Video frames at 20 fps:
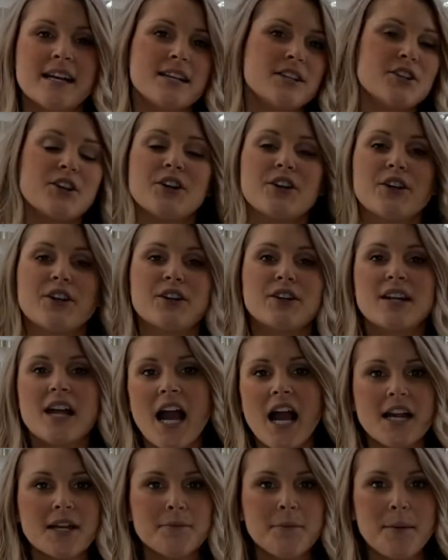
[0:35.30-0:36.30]
your
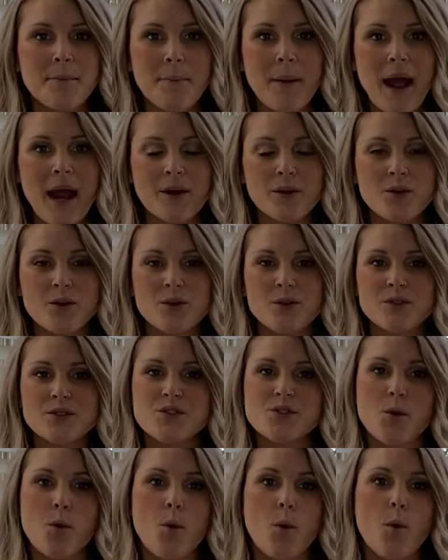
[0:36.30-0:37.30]
condiment
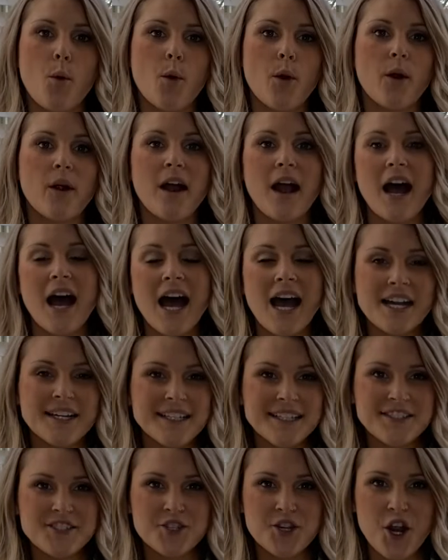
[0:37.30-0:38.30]
bottles or a
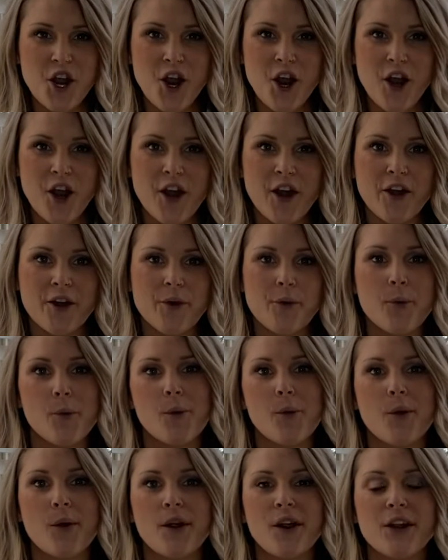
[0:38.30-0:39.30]
honey jar,
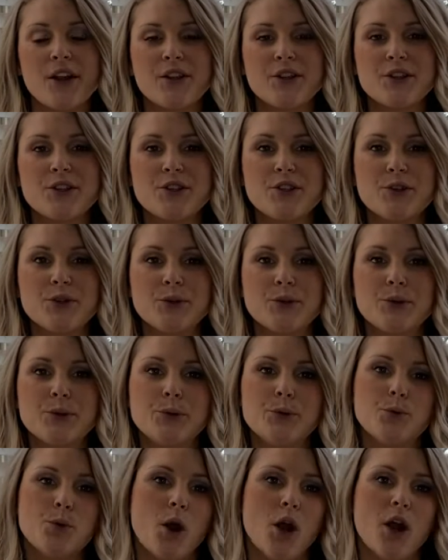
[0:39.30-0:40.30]
or
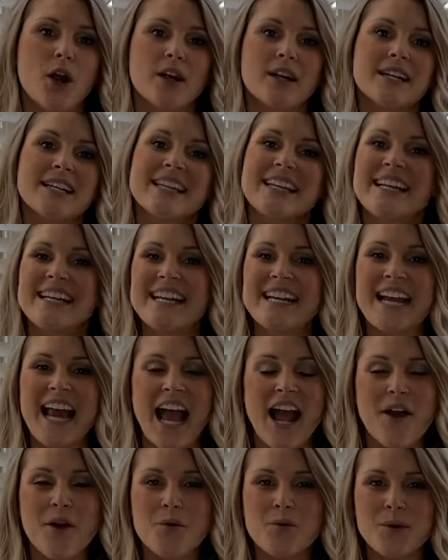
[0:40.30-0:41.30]
you are cleaning
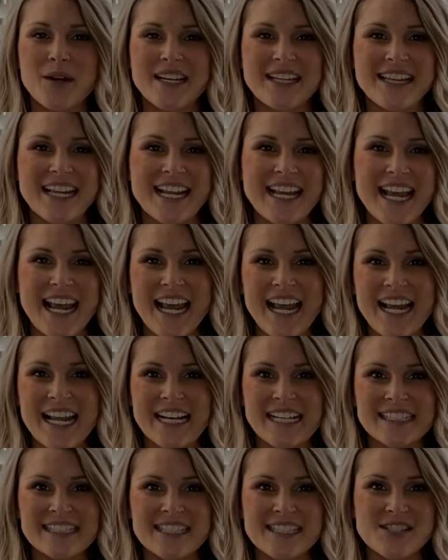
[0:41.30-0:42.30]
out one of the
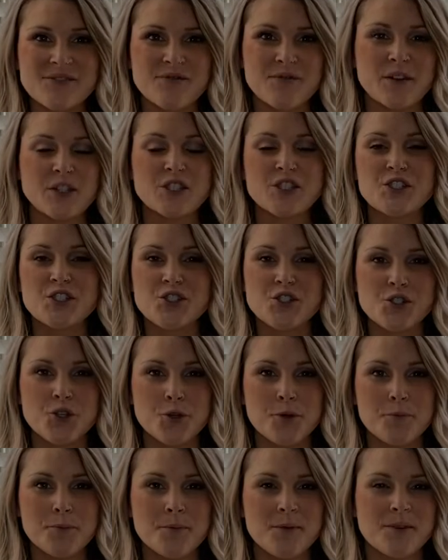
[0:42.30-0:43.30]
cans for
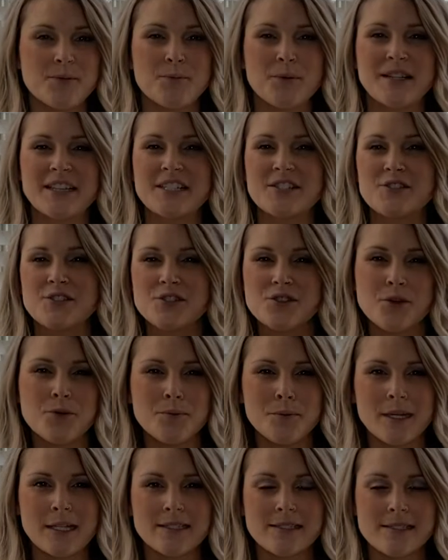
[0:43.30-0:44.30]
soup when the
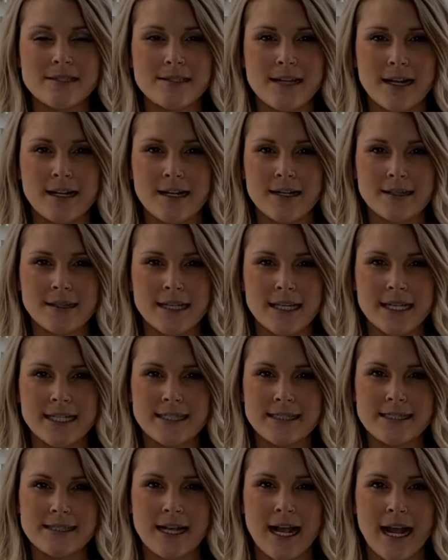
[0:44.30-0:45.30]
soup gets stuck on the
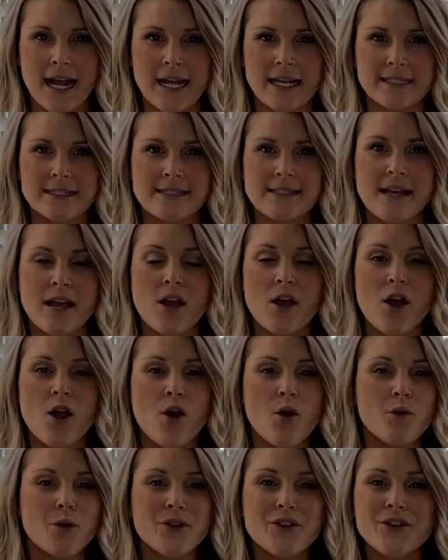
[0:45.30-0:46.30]
insides,
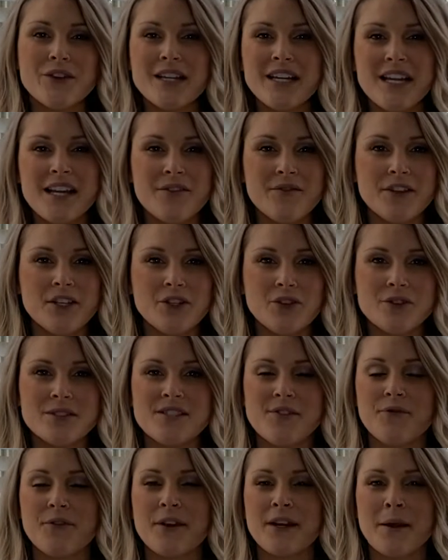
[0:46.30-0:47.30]
or you can even
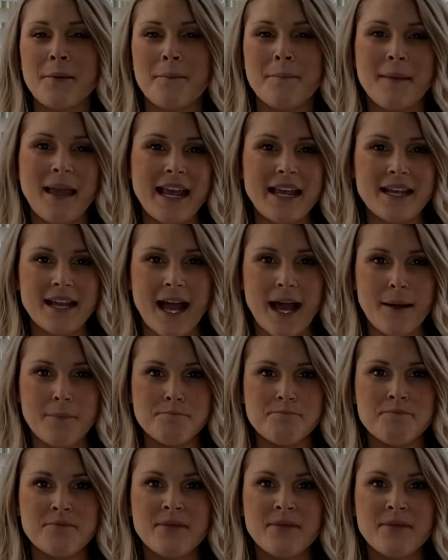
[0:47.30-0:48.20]
use it for your makeup.